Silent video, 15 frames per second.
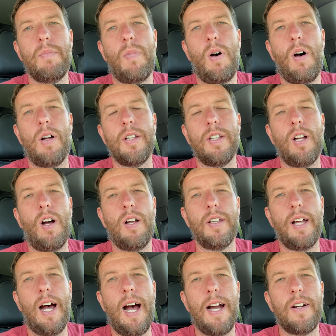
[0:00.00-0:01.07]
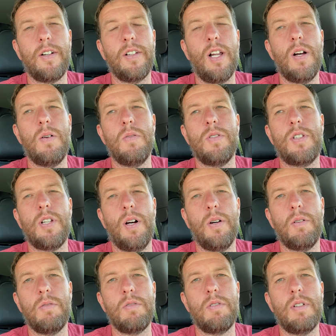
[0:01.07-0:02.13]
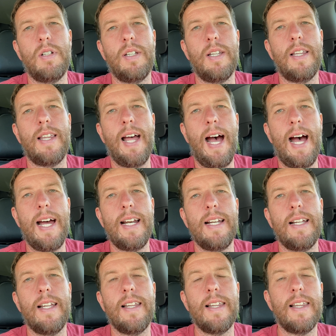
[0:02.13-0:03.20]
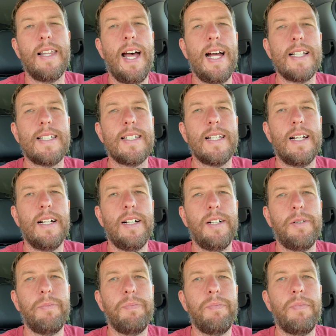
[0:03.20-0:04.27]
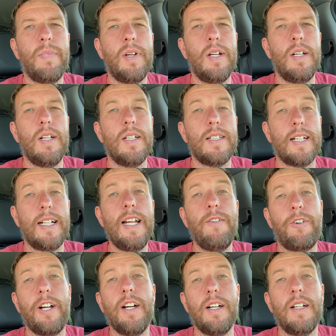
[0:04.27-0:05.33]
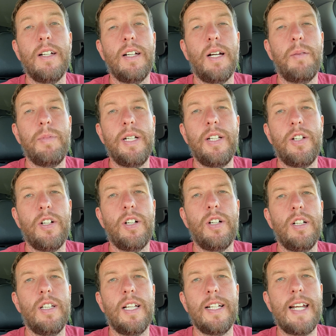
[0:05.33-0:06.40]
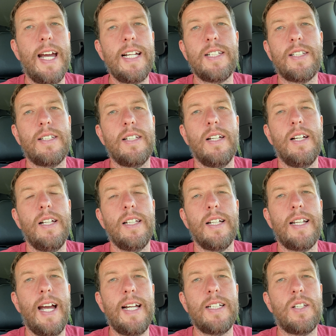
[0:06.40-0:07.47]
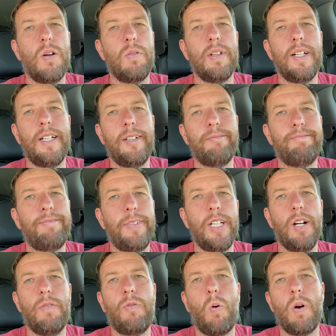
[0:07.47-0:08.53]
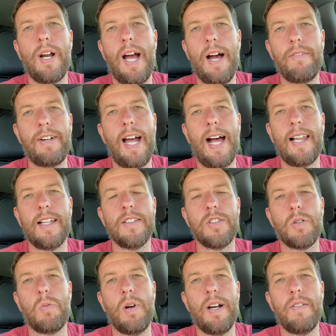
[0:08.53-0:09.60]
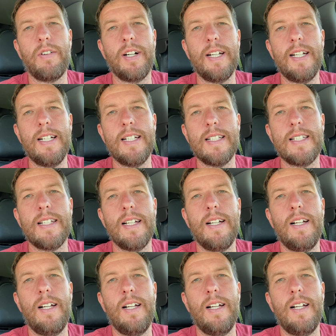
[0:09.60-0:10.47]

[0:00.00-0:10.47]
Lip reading: on the higher load. So that that's significant. I mean, the tank's only 4.5 gallons or whatever it is,